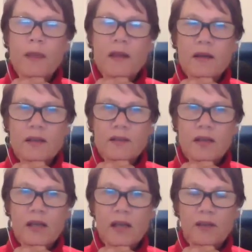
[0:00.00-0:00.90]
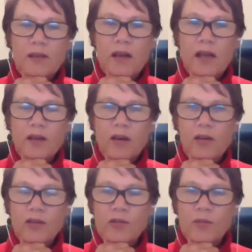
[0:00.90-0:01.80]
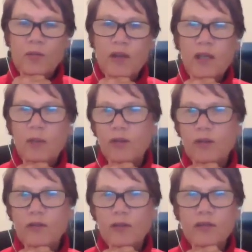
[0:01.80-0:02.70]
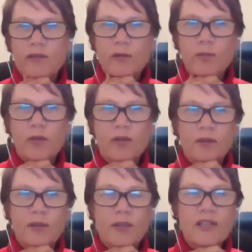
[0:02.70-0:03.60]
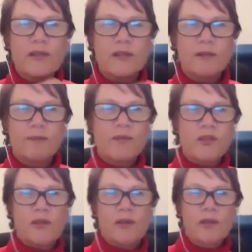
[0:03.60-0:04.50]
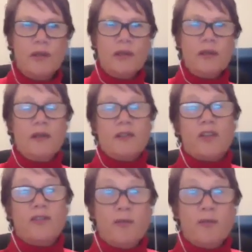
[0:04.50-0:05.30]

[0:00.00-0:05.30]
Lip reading: as a head coach when he moved on to football to Essendon. So from